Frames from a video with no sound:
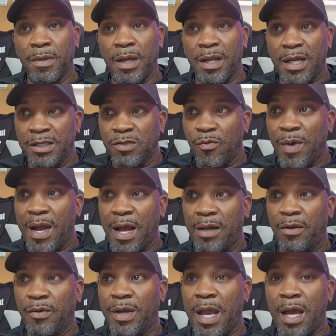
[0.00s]
And that's the way I
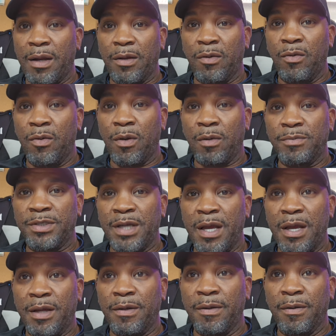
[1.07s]
look at it. You know what I'm
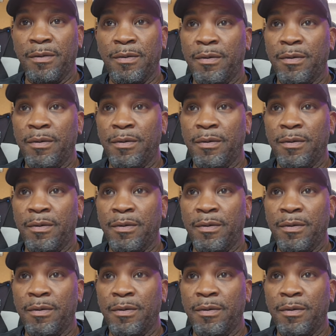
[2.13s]
saying?